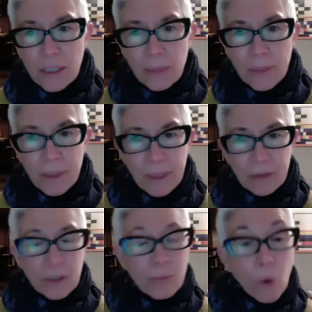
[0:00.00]
bit about
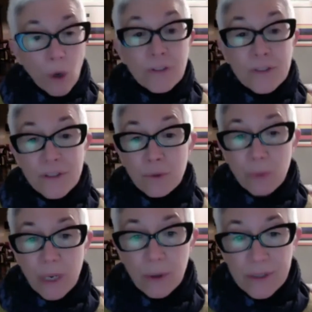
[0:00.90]
the importance of a
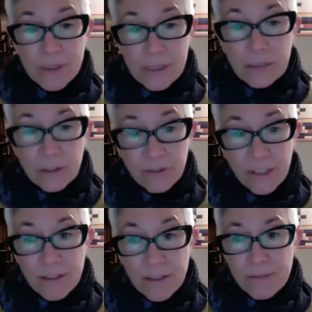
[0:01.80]
rigorous legal defense?